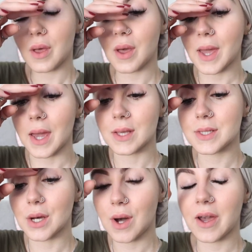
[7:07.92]
Okay,
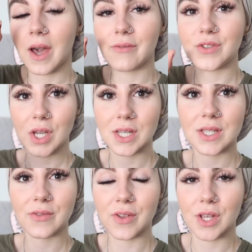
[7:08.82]
so I have
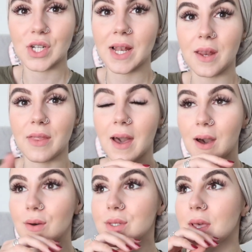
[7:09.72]
just finished cleaning the
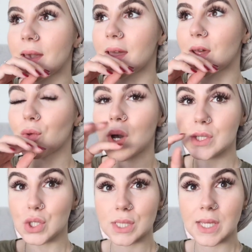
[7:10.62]
house and I thought I'd
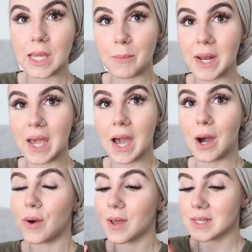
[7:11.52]
just take a minute
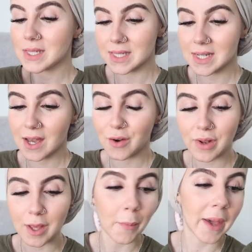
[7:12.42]
out, sit down for
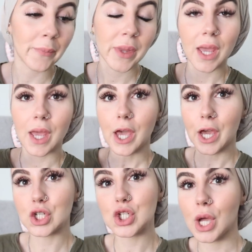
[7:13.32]
a little bit
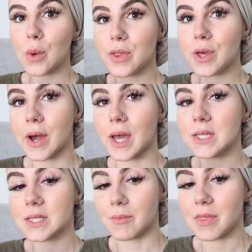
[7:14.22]
and share with you guys
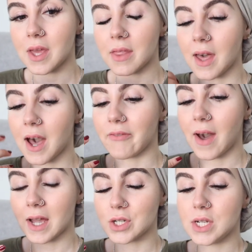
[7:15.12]
something that I've
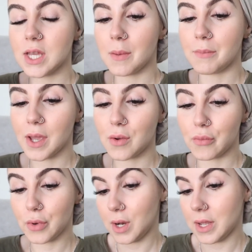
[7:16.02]
actually been
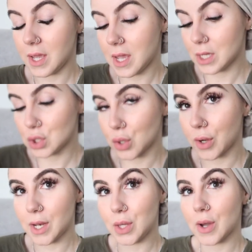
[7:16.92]
really
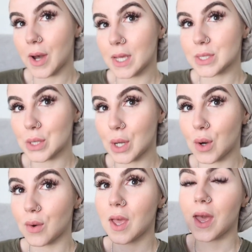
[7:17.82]
enjoying. You guys
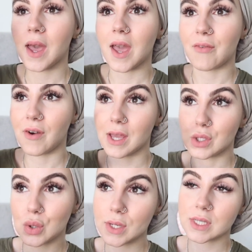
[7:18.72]
know if I
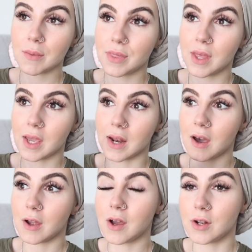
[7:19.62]
enjoy something and I
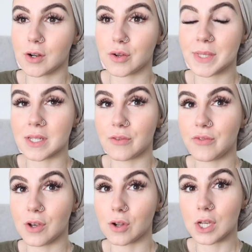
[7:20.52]
100%
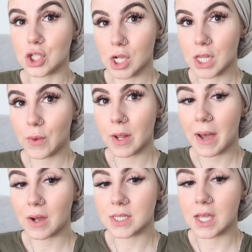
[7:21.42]
feel genuine
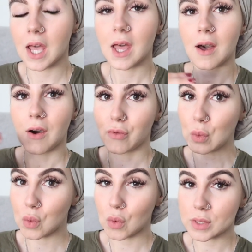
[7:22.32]
about it, of
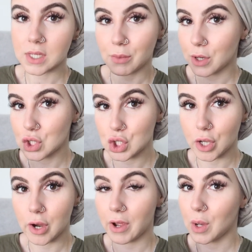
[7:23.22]
course I'm going to
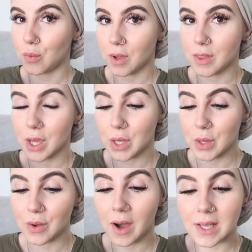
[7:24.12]
share it with
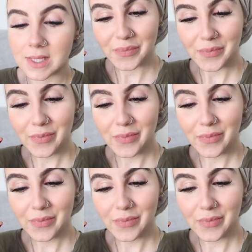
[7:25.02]
you guys.